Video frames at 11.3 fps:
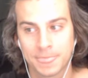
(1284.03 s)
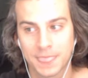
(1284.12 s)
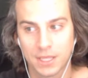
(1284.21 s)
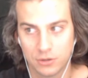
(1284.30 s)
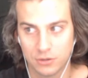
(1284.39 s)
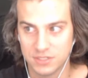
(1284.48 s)

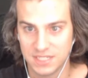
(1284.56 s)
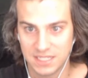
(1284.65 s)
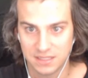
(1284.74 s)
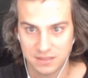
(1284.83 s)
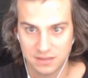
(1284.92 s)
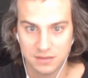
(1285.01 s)
cards like
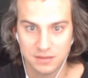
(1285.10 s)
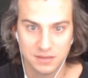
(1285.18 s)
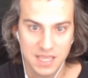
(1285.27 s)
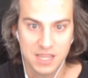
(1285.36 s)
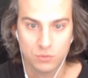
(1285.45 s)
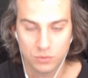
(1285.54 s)
the
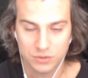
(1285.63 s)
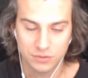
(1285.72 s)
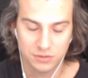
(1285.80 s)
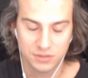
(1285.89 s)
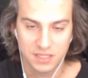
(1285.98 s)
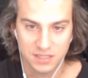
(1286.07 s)
Inkwell
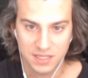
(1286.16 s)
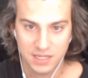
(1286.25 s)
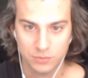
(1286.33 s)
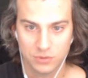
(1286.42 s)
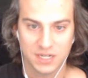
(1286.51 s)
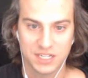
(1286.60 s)
or the
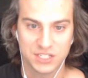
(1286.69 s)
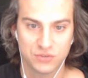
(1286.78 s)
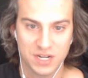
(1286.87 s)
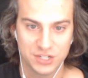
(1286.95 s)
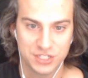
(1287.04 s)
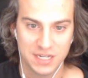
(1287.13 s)
Inkwell kind of
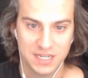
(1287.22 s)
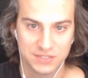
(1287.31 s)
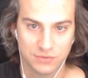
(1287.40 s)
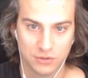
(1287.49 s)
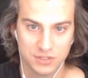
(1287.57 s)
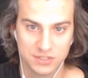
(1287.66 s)
strategy
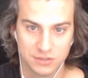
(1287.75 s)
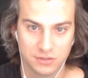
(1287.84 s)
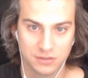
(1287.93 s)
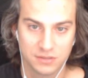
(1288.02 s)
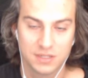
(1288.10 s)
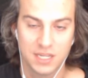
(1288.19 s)
or
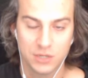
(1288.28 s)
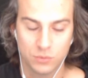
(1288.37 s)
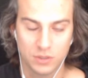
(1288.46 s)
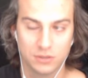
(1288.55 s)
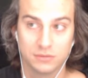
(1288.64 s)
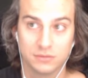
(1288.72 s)

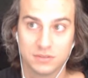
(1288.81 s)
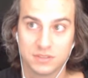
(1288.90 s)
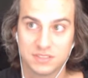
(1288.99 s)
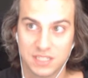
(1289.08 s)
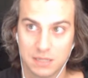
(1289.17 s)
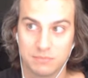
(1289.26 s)
Inkwell
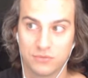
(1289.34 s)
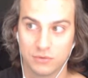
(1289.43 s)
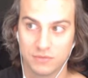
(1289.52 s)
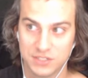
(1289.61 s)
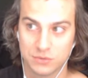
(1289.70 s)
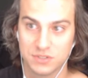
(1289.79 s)
setup for
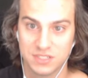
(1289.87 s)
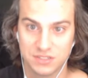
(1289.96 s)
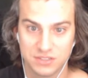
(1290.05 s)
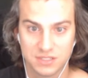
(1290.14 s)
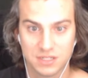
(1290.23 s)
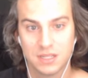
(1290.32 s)

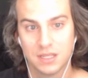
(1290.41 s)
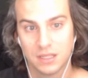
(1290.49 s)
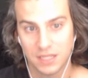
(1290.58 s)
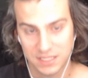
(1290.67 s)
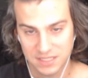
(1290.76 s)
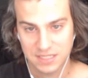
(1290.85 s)
resources
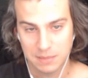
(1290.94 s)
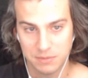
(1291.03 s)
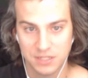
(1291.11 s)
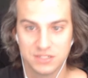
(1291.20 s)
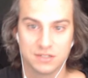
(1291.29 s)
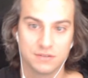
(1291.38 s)
like this game
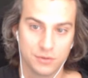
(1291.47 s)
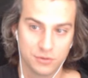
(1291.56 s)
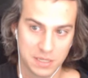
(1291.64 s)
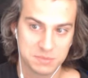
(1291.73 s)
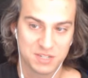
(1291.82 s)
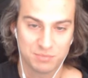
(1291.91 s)
does. There are a few other
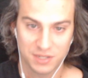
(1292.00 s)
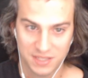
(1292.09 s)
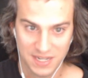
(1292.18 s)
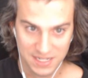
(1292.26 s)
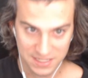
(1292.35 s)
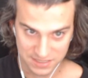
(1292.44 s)
games I've played that
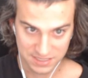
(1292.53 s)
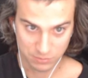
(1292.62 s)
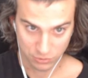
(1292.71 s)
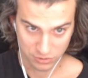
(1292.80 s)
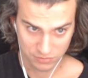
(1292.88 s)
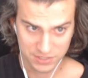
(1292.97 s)
has
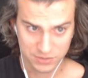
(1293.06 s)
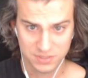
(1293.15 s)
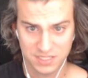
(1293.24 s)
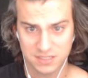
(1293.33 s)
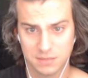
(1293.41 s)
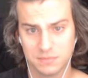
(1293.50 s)
similar resource
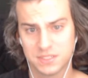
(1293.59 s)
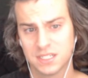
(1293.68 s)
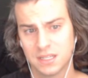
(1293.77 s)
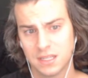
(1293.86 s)
systems.